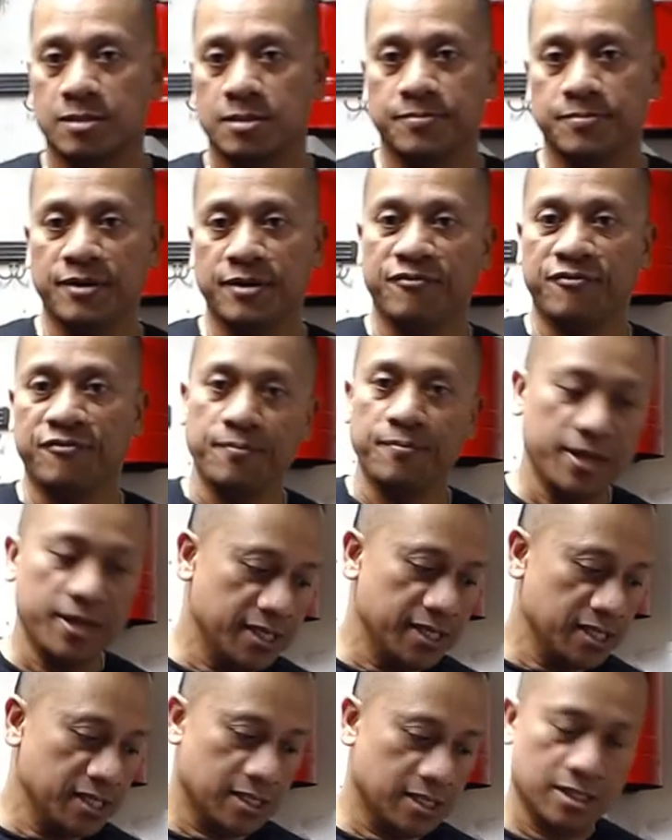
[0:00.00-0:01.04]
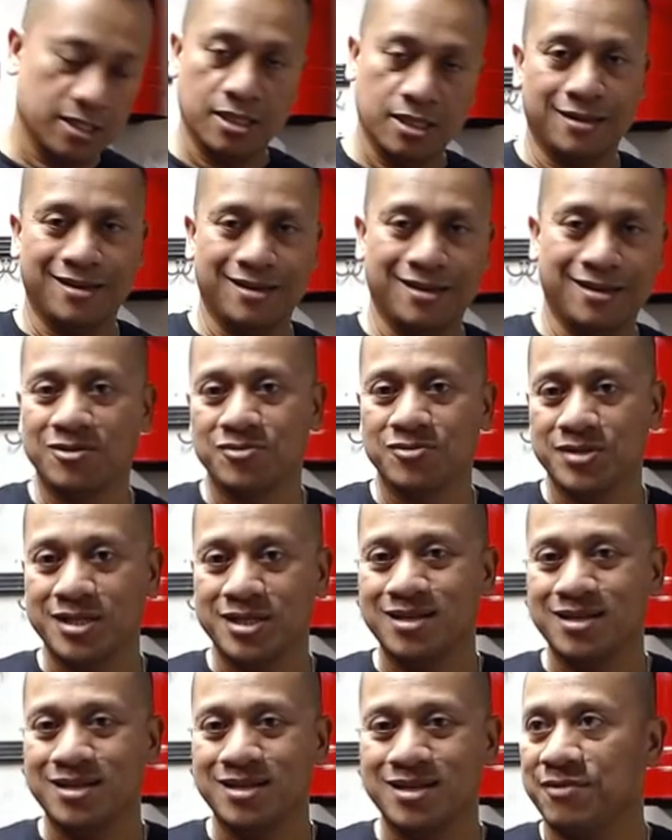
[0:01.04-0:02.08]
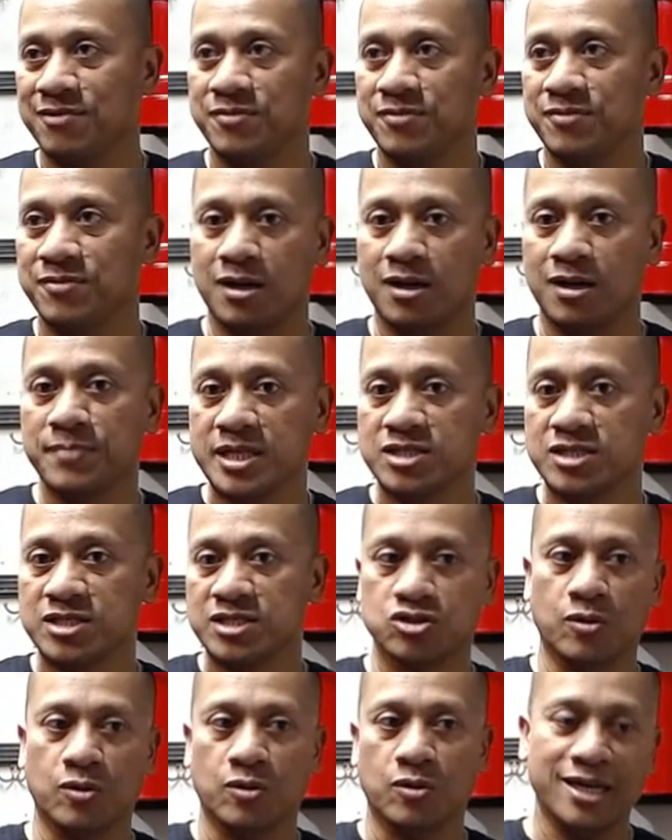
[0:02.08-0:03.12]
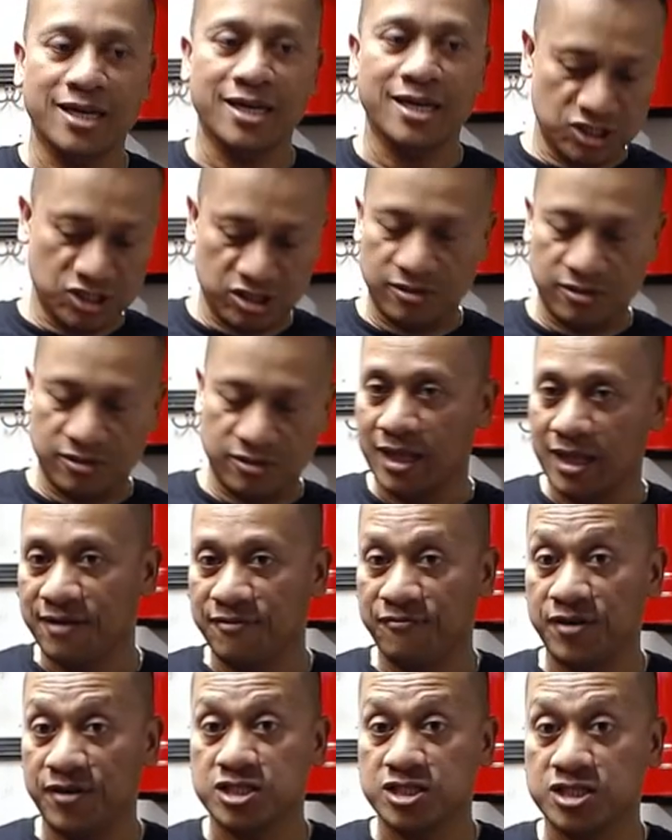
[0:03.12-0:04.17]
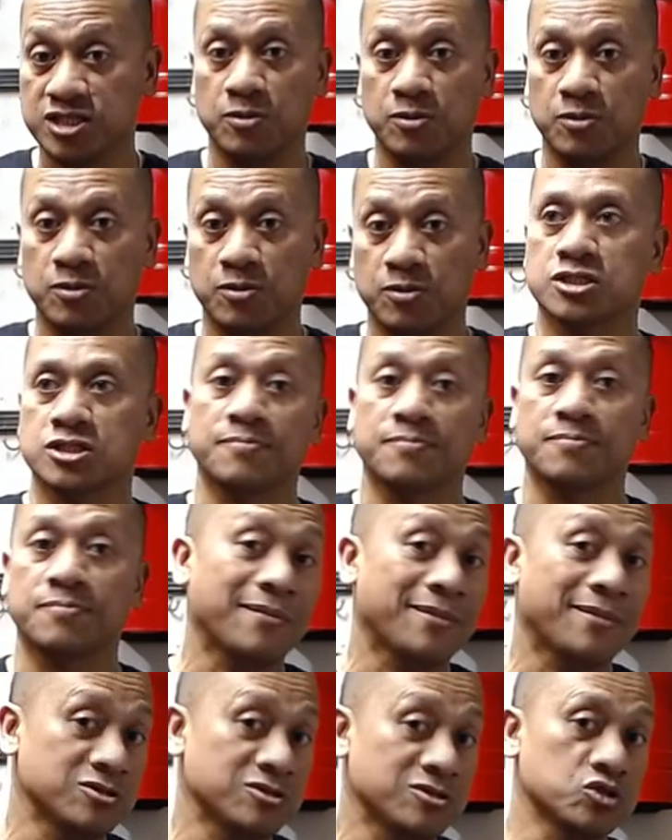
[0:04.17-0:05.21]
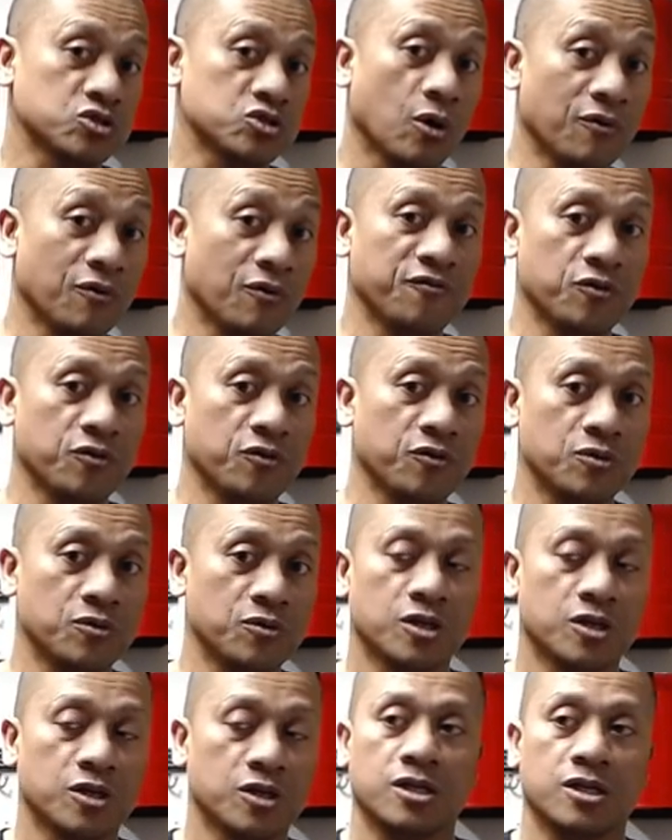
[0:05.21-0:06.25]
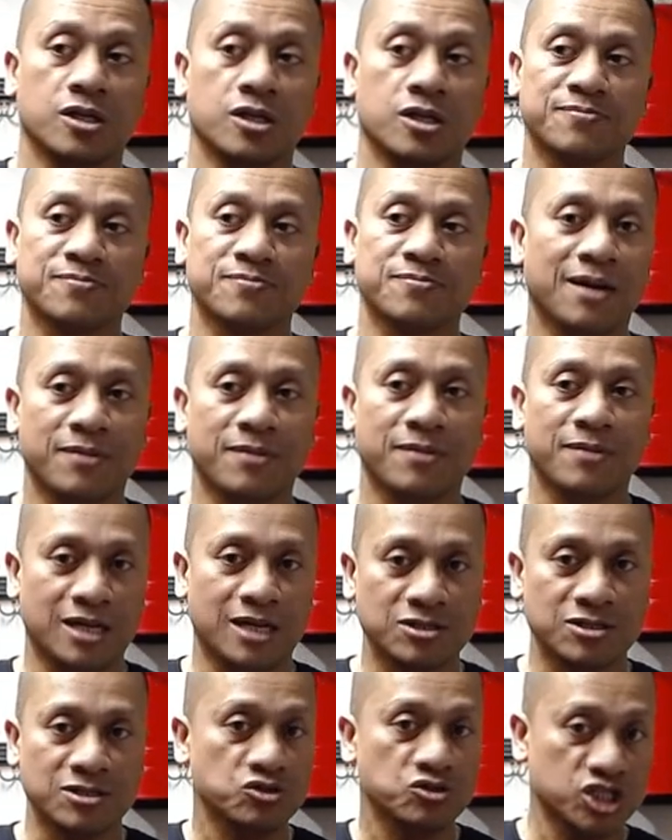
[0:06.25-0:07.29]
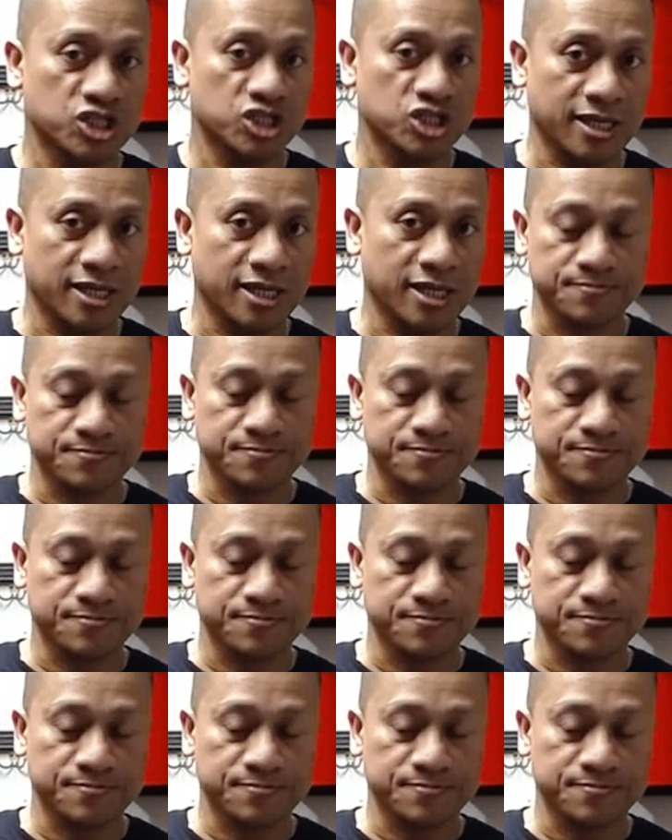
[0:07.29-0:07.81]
But for me, I don't eat a lot of uh, meat, so I like just a lot of vegetables. Sometimes I do tofu, sometimes I, I, do chicken.